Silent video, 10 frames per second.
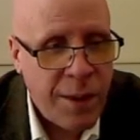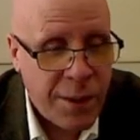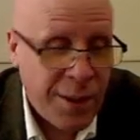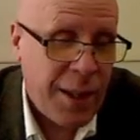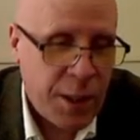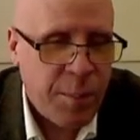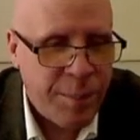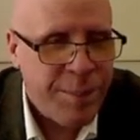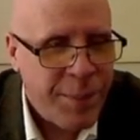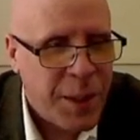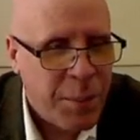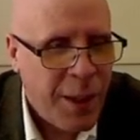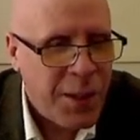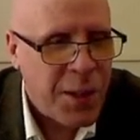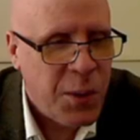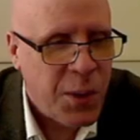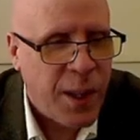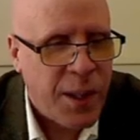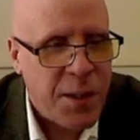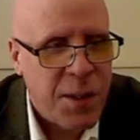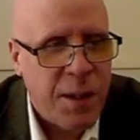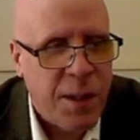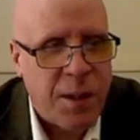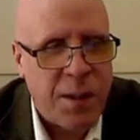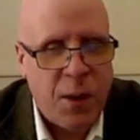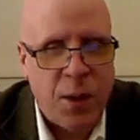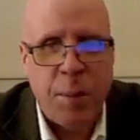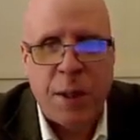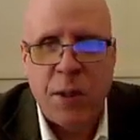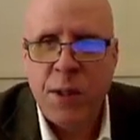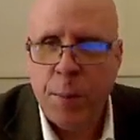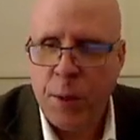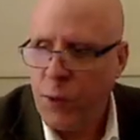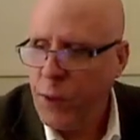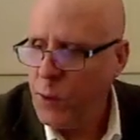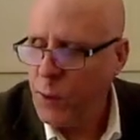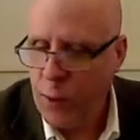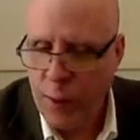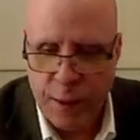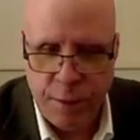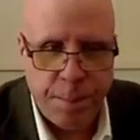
The next big box to look at is talking about symmetries on a graph.